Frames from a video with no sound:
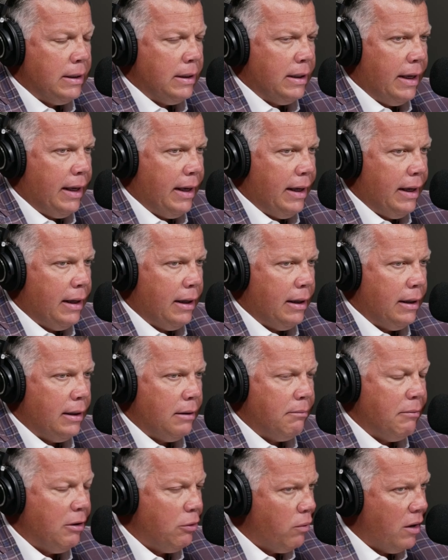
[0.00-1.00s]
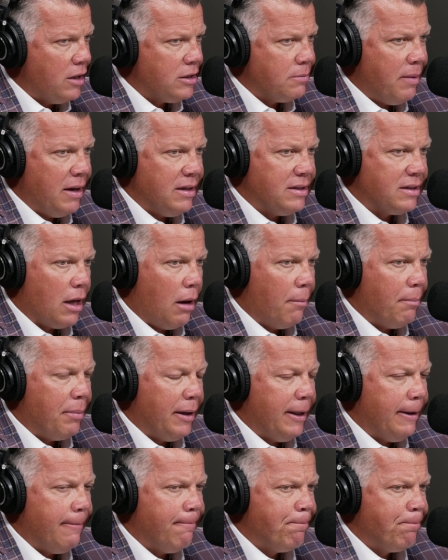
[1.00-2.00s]
and a Midwest-based
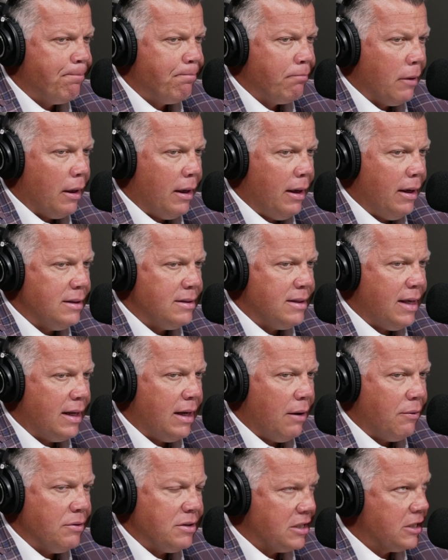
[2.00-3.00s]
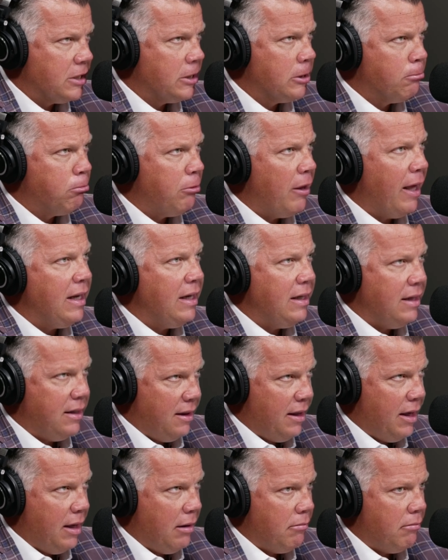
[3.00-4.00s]
company is that, and I was explaining to
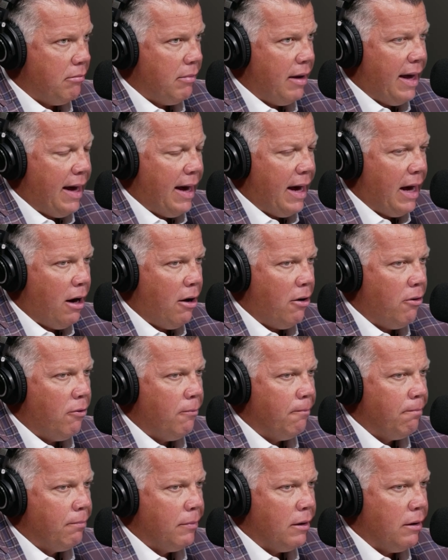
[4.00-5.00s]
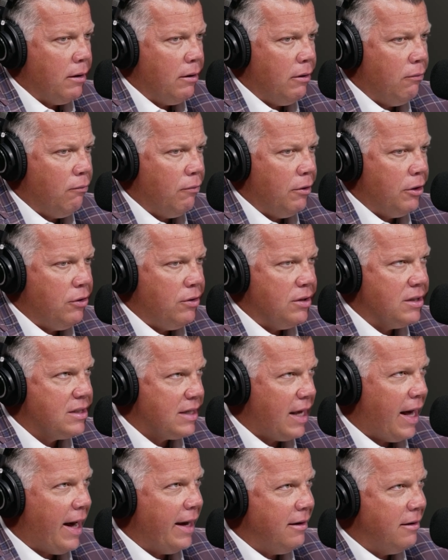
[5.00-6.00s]
them how when you
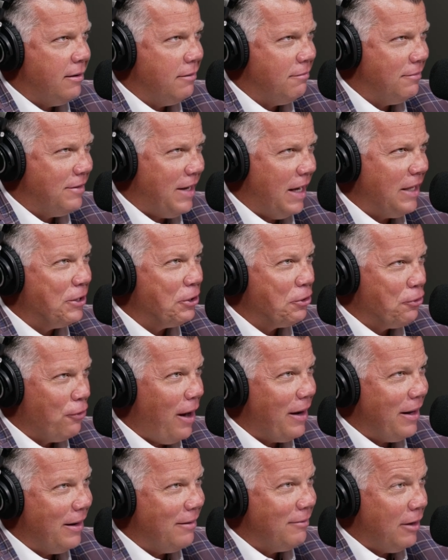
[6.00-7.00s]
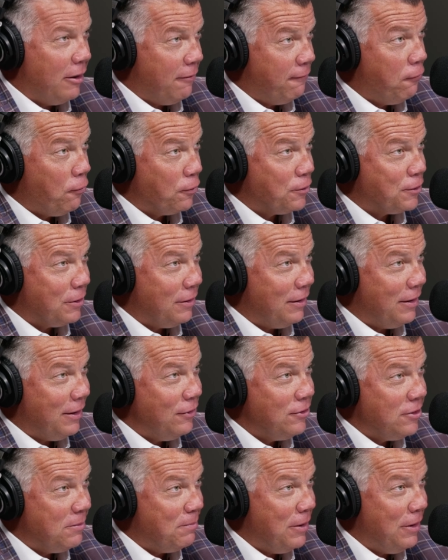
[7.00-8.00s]
decide to take the credit, unfortunately, it
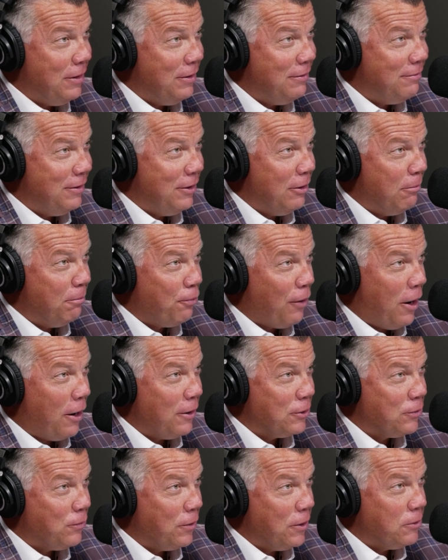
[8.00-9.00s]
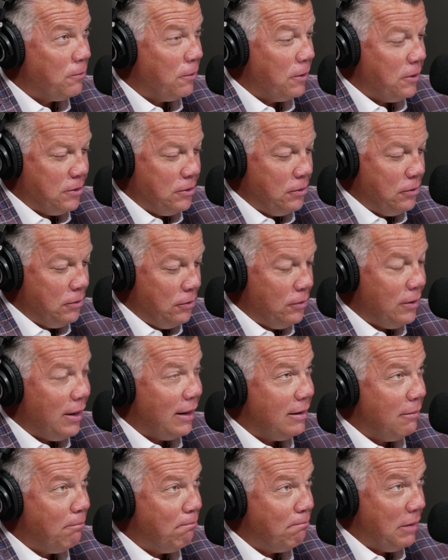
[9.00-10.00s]
used to be, prior to 2022, you got
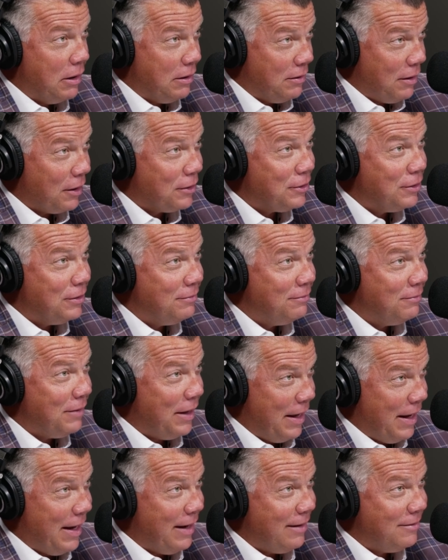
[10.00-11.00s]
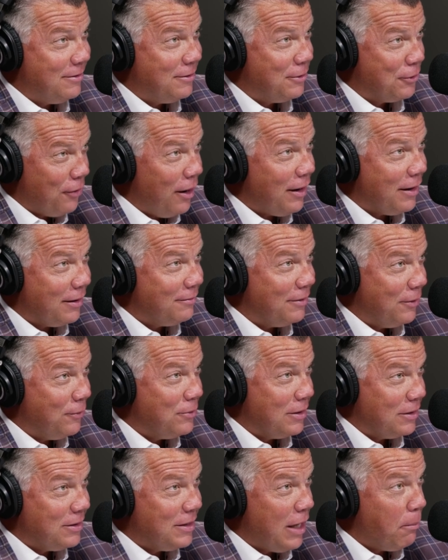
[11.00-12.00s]
the deduction and the credit. It was
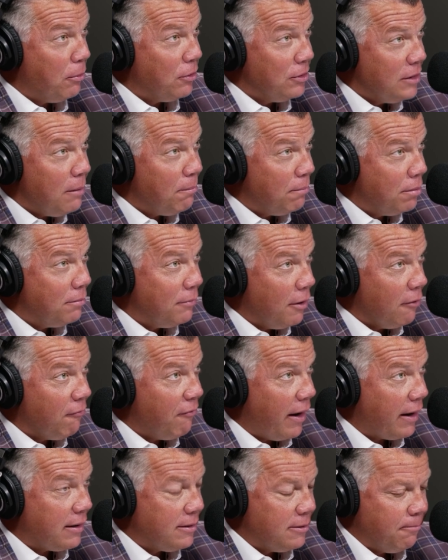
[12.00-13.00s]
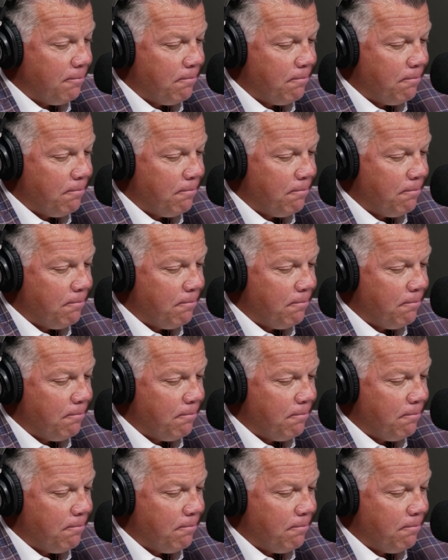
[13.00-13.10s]
a double dip effect.